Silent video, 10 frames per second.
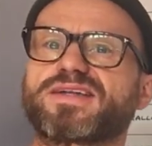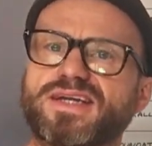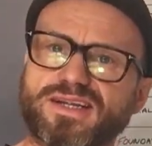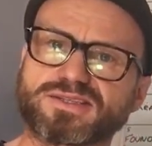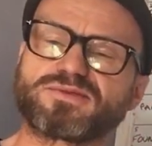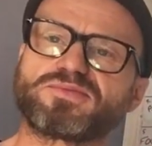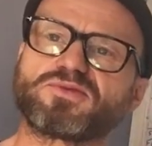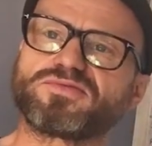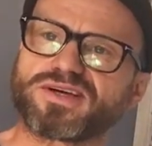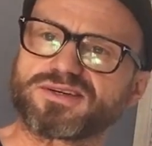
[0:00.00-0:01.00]
And then there's going to be
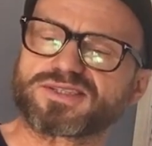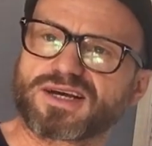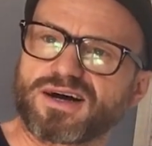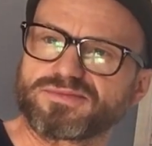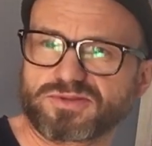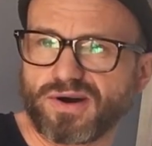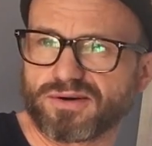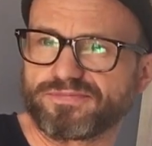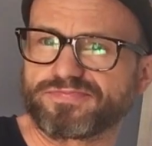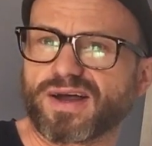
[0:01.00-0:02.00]
more videos to come as
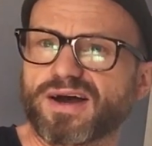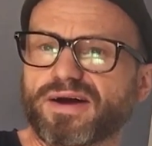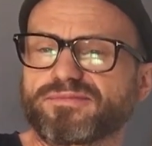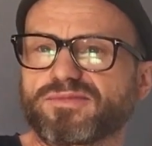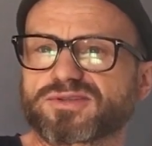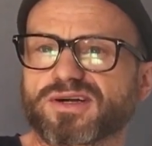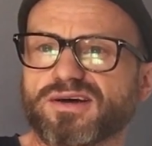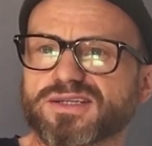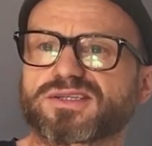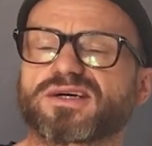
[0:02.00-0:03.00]
well, which I'd
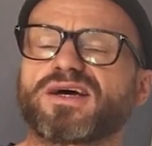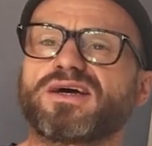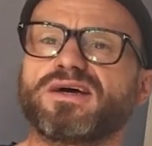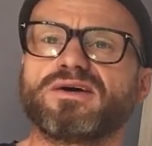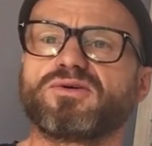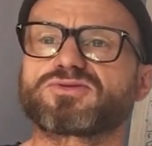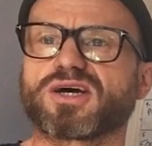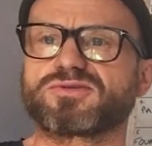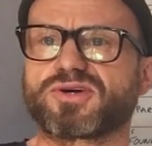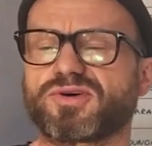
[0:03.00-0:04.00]
like to
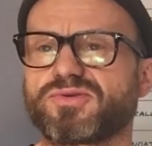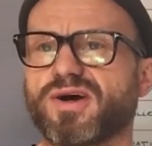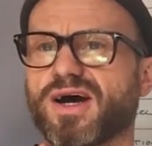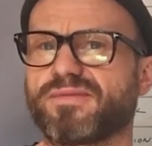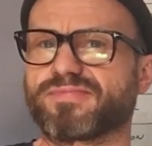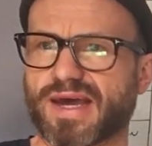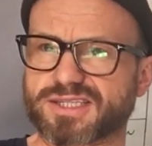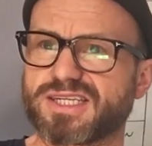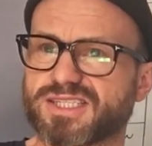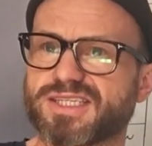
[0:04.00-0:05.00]
also do
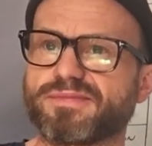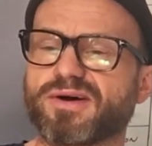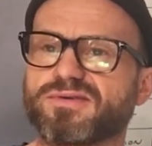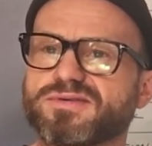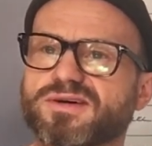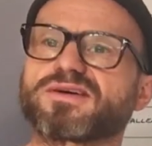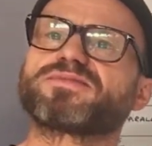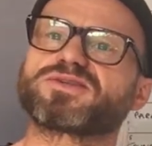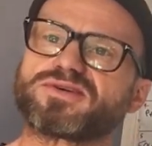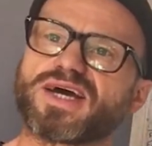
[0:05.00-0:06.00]
actually as a demo. So I'm
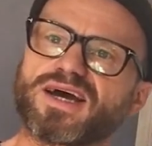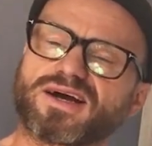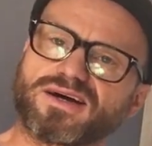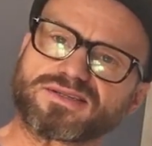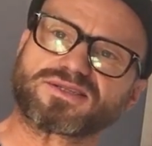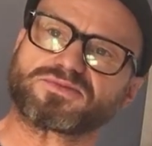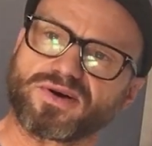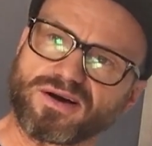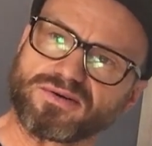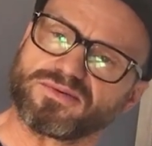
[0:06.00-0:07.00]
going to be doing haircuts as
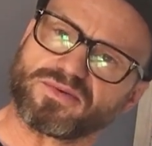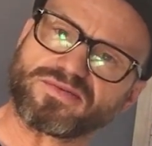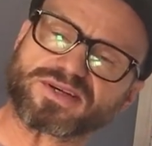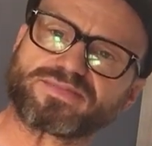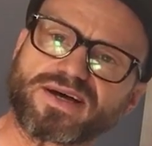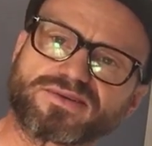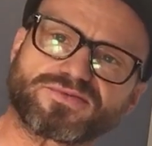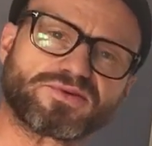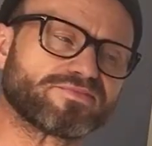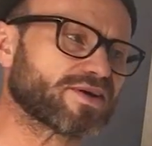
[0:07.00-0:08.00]
well with expanded
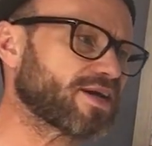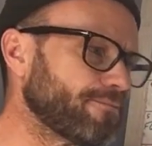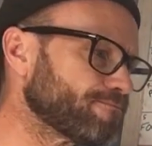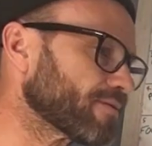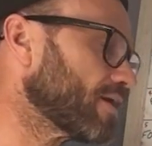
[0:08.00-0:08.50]
form, okay?